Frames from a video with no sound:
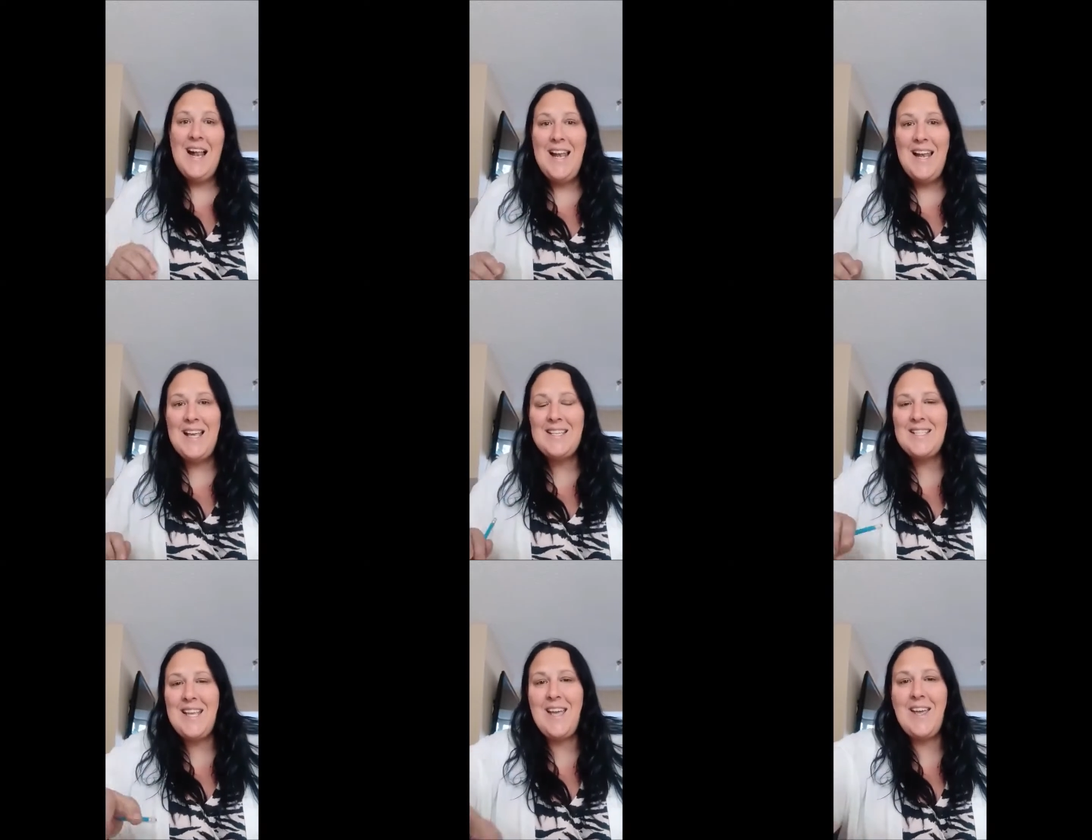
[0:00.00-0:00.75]

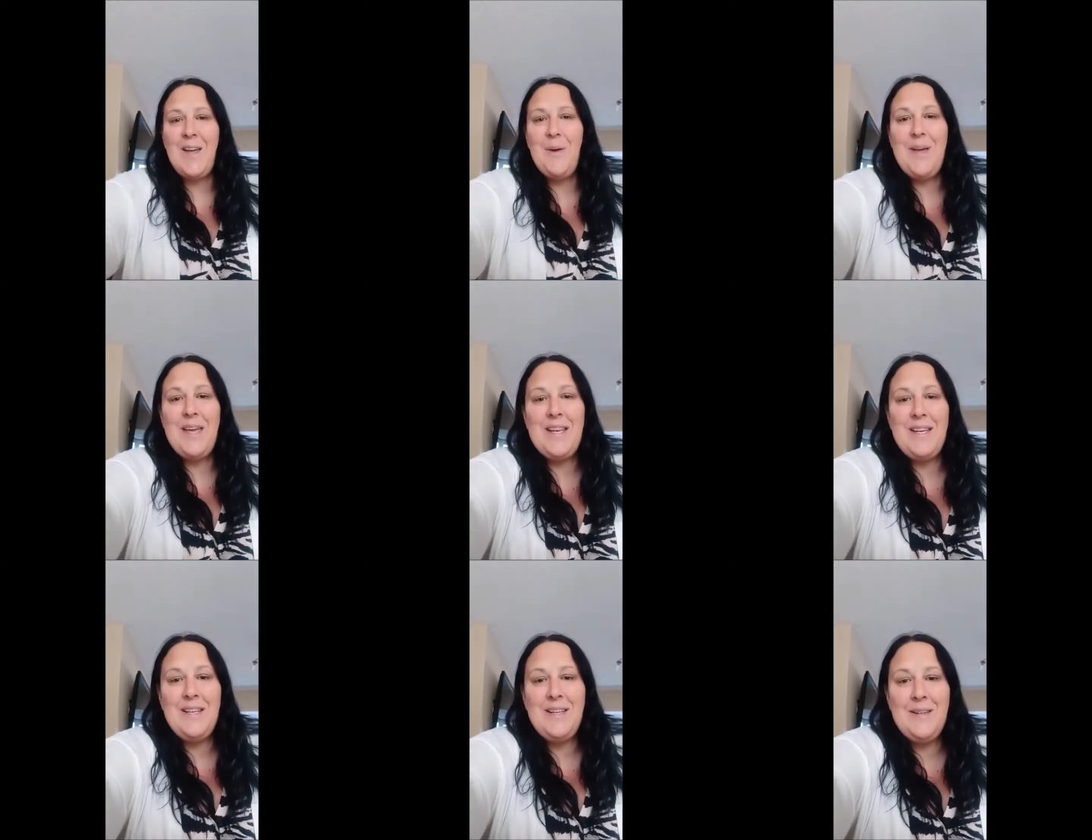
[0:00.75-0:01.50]
Let's get
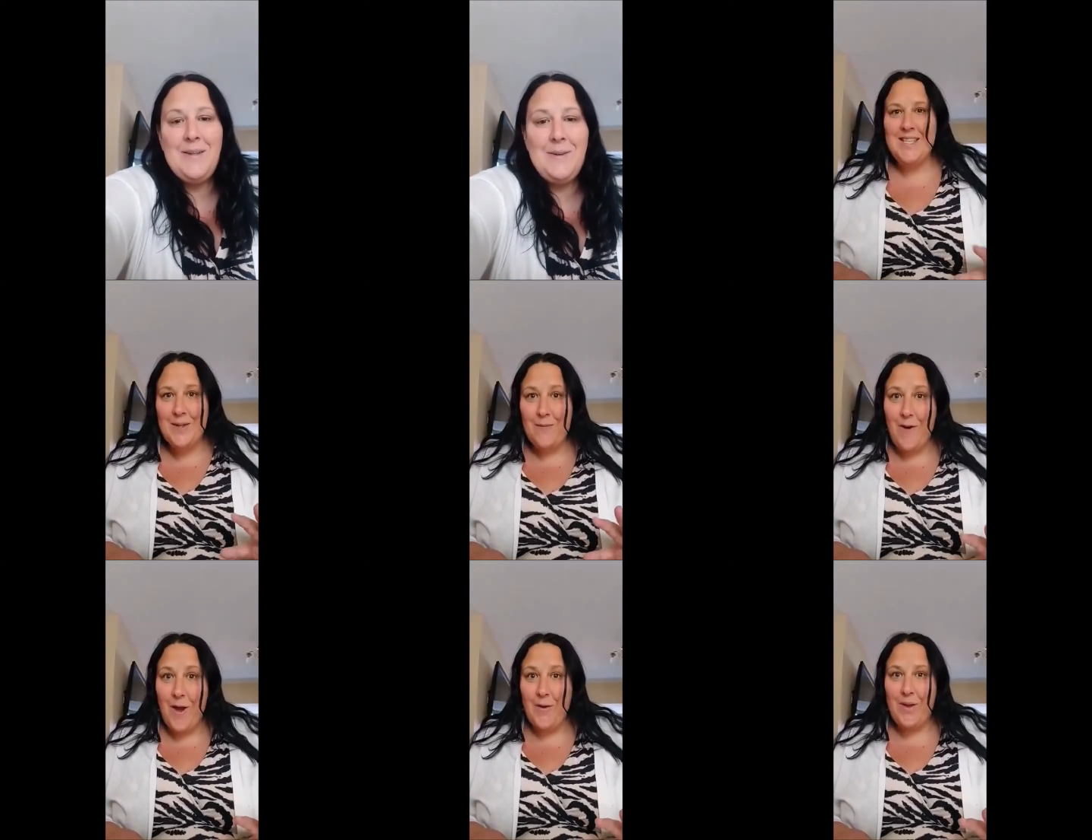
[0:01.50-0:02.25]
going. The
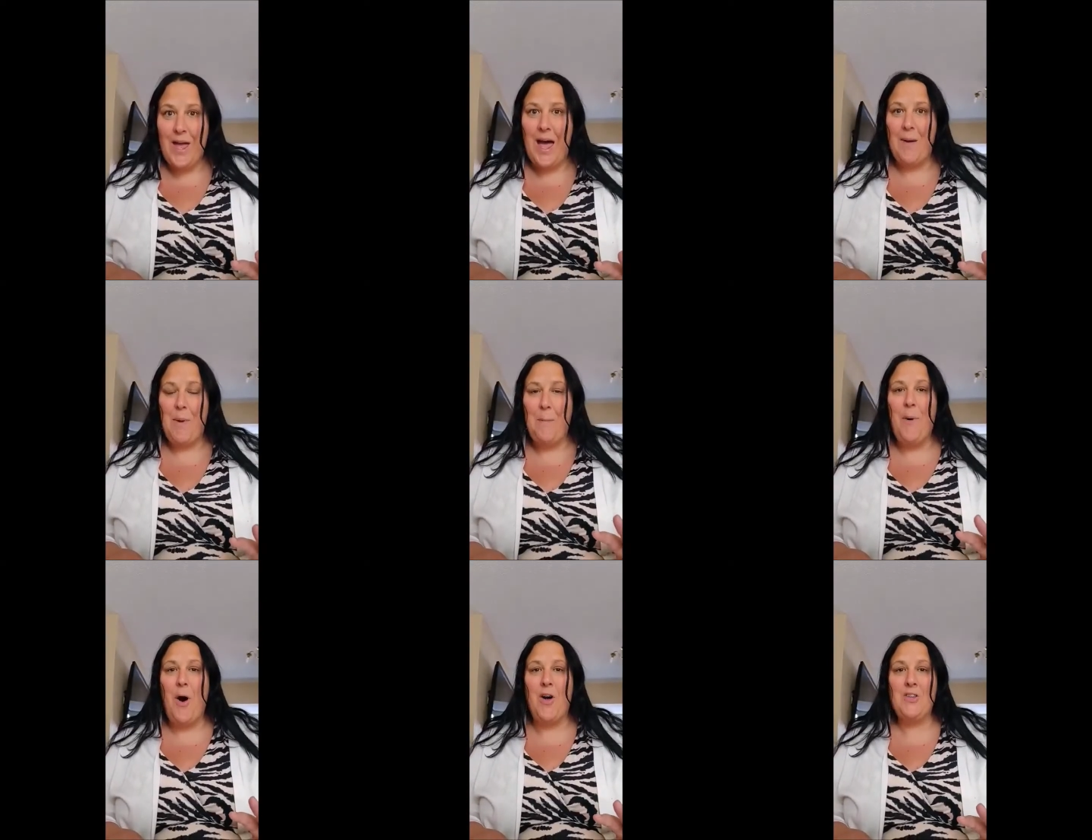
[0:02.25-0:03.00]
vocab
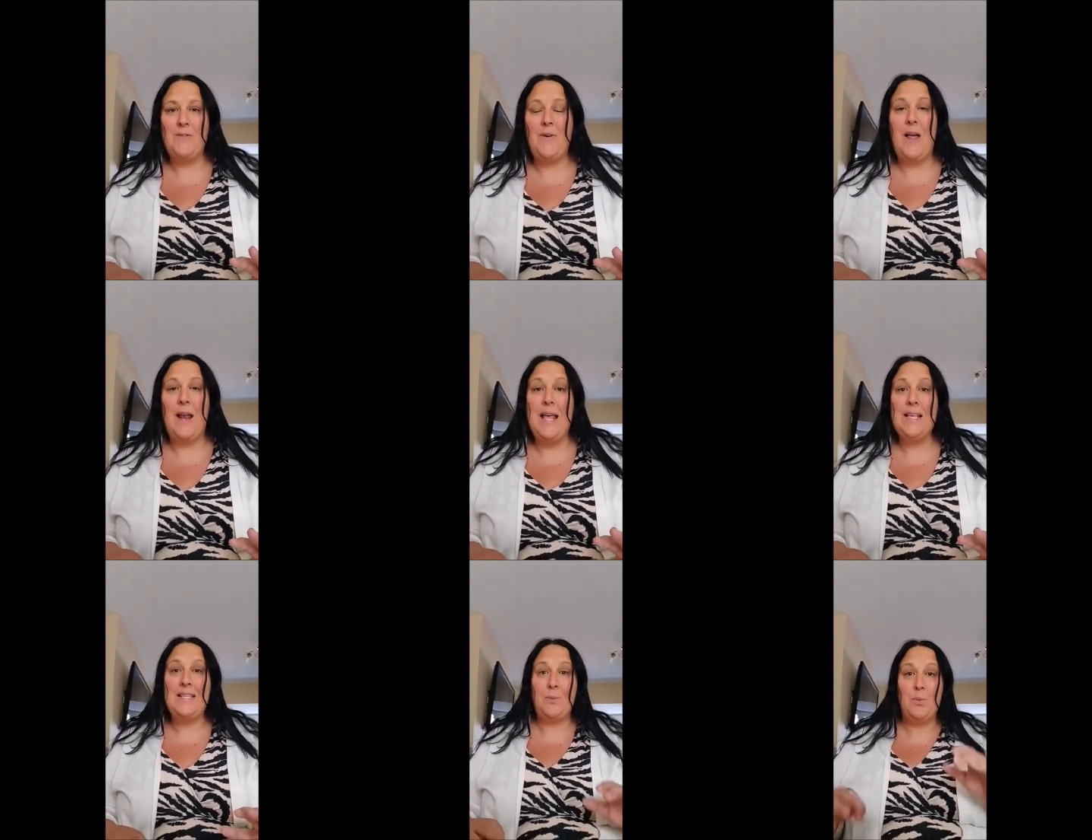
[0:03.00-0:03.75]
part of our
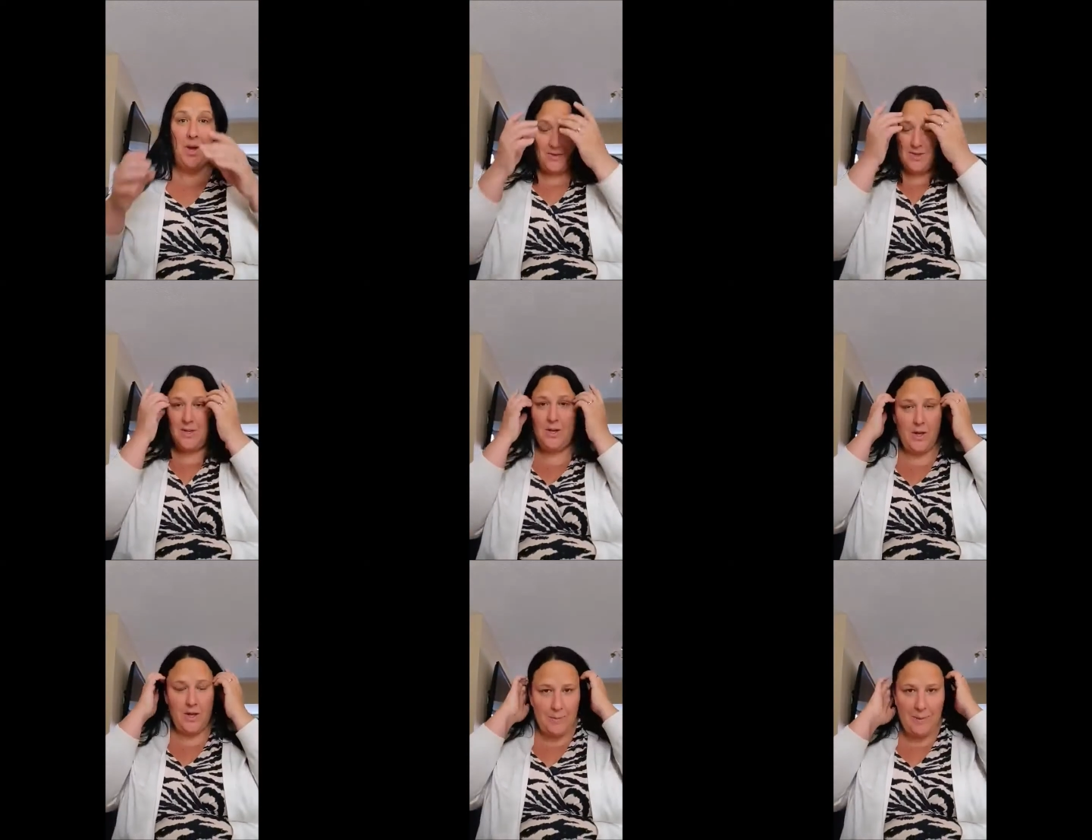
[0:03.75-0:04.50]
lesson, and we're going to
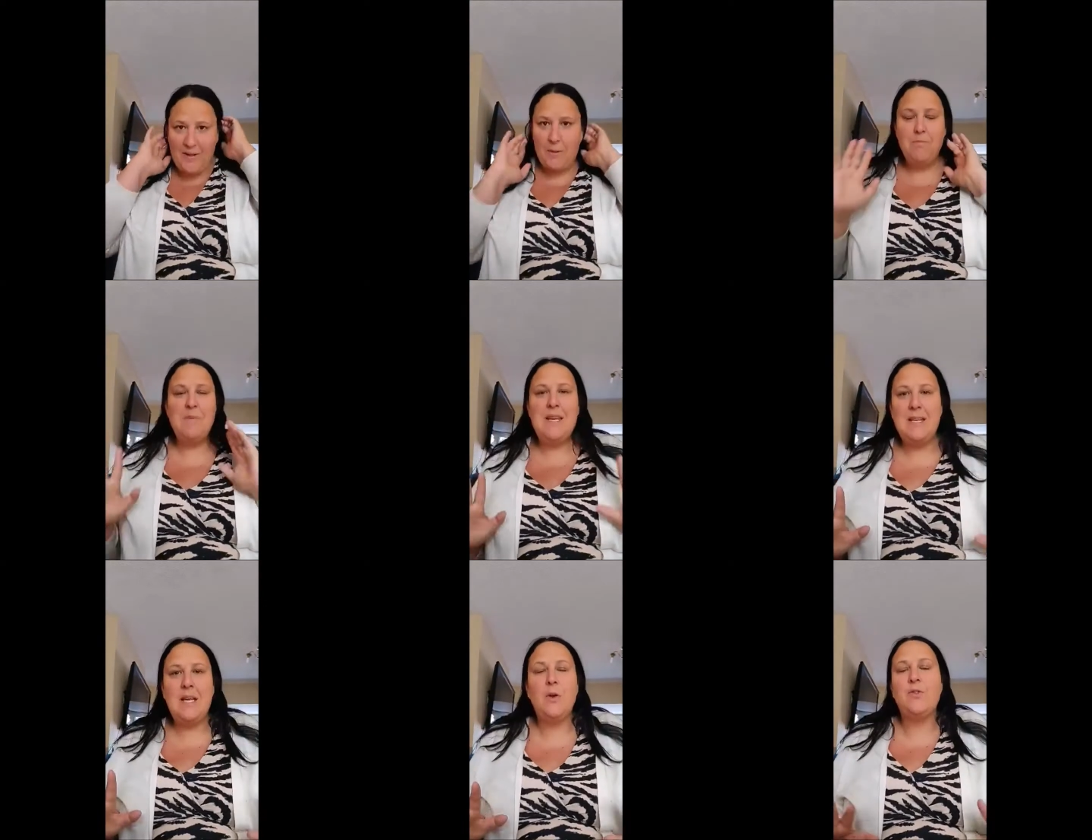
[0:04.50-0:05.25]
learn about the
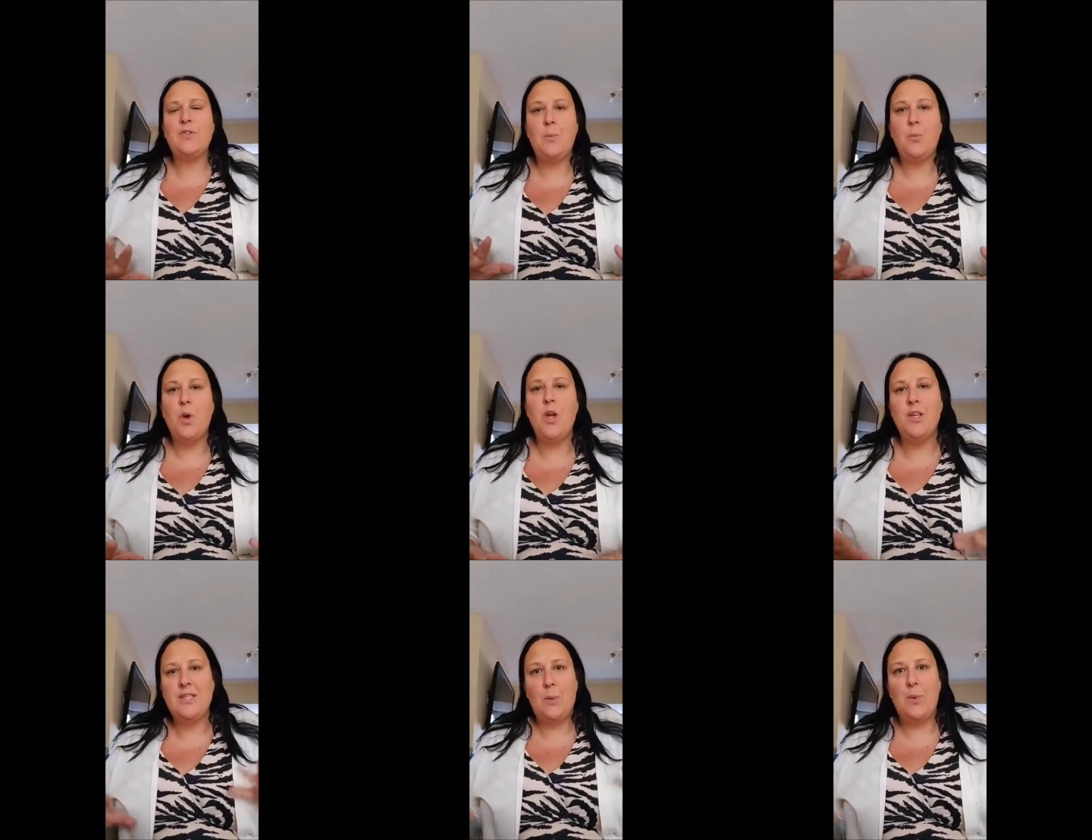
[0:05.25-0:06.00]
meaning of some
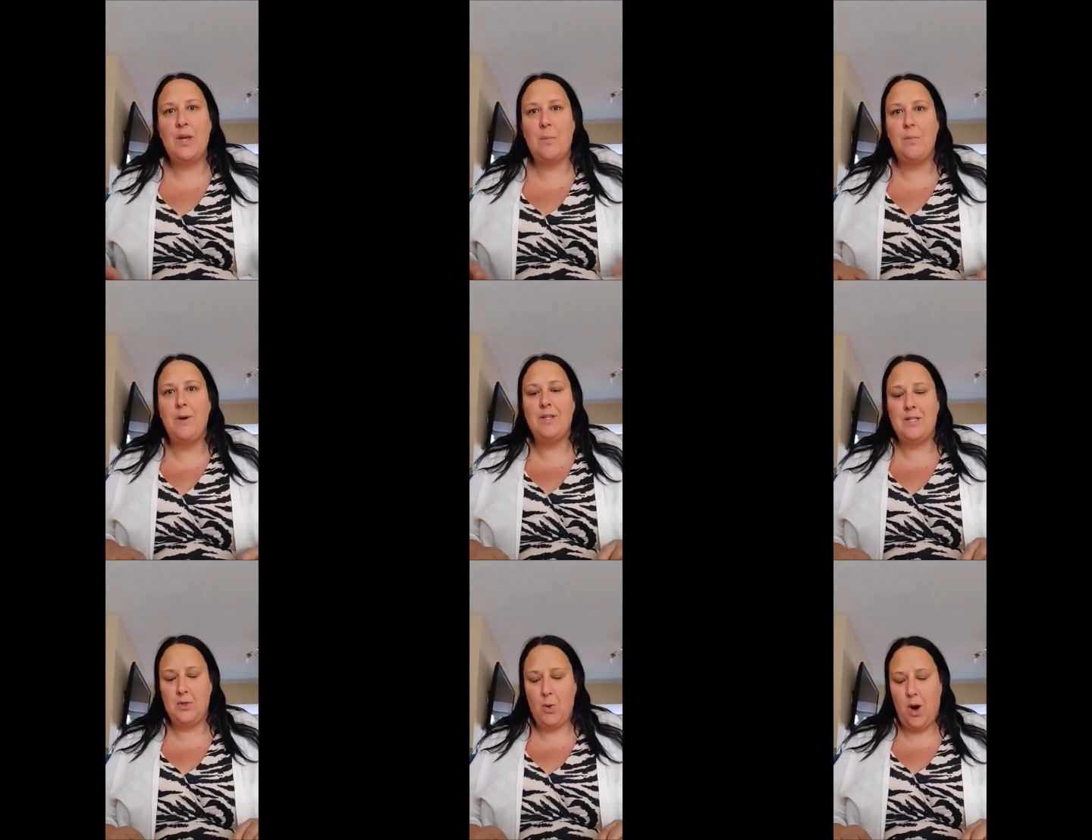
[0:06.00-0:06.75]
words that we can put
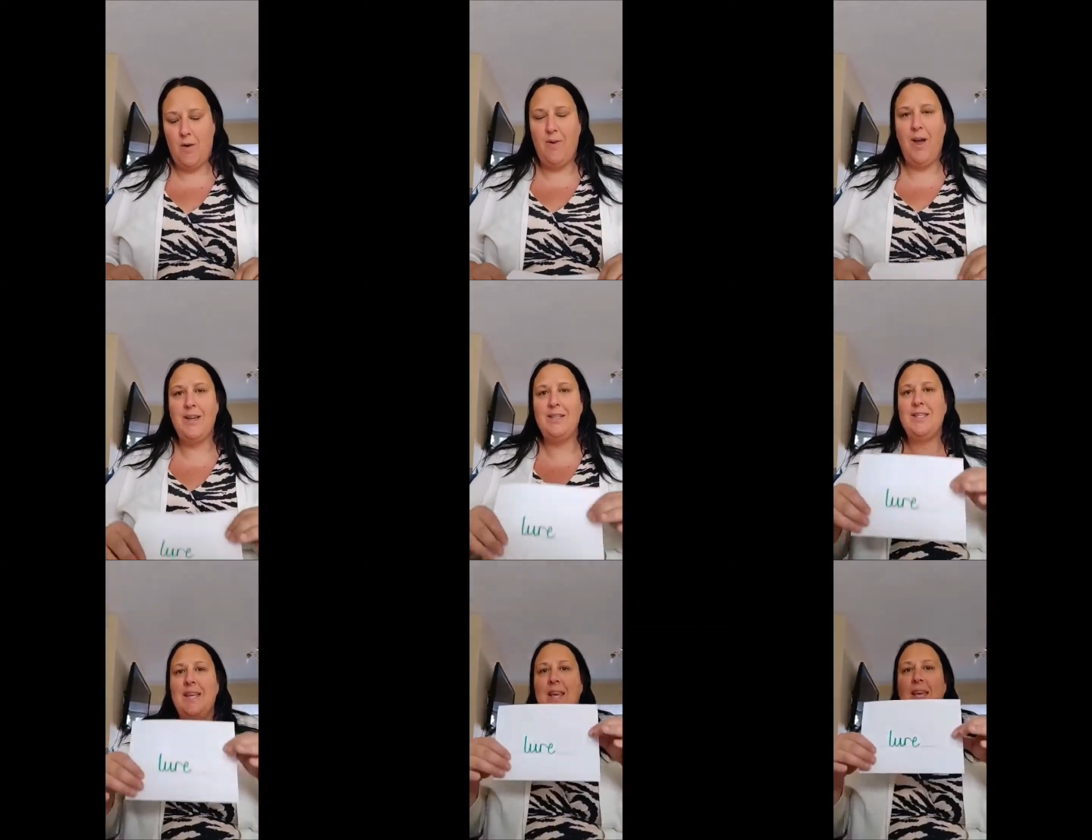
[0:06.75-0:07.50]
into our
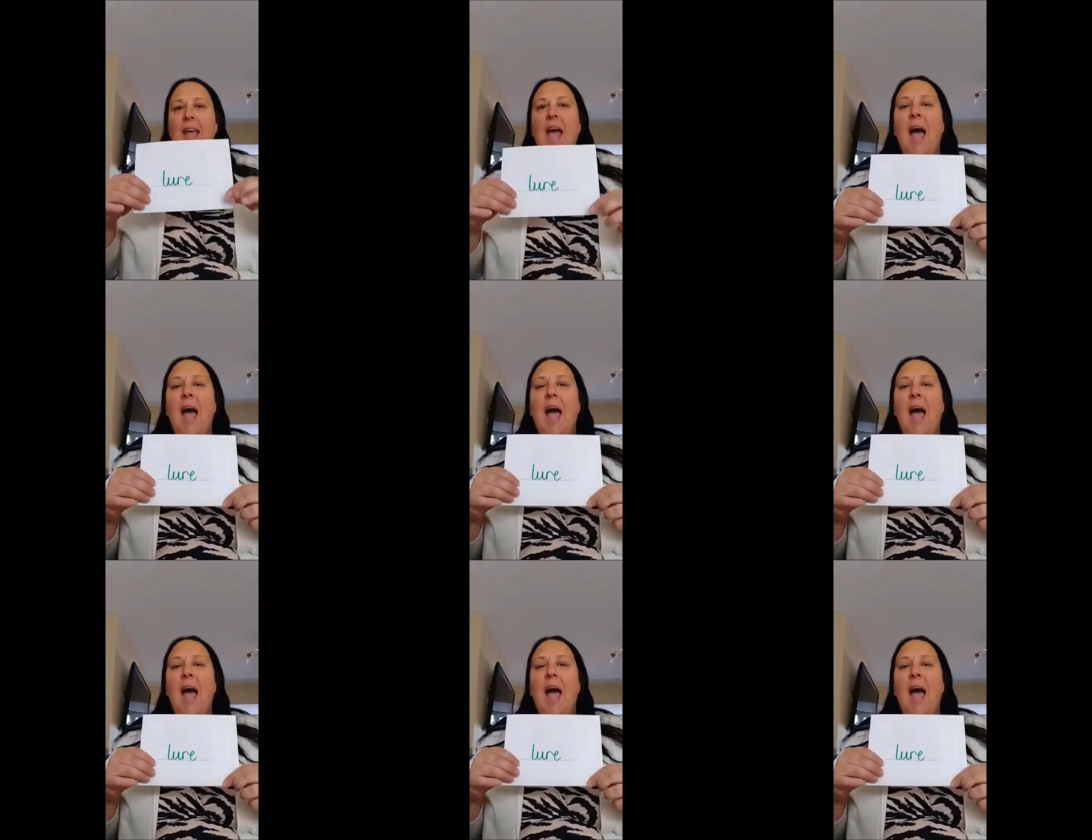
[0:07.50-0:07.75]
writing.